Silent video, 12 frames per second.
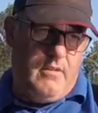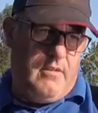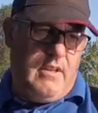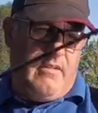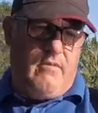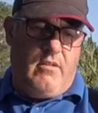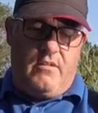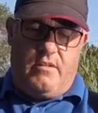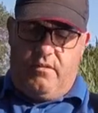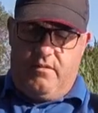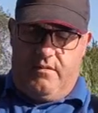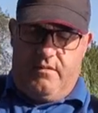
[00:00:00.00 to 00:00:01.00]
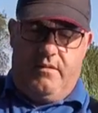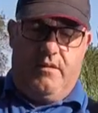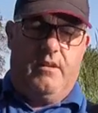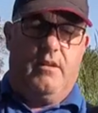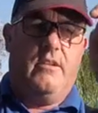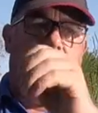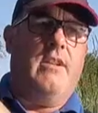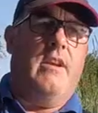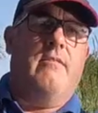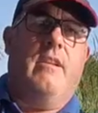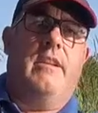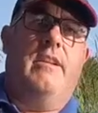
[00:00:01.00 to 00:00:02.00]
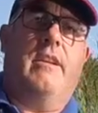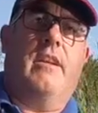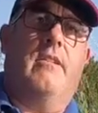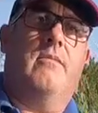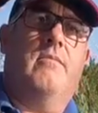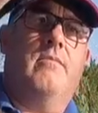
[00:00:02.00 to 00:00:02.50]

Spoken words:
That rod is now ready to go.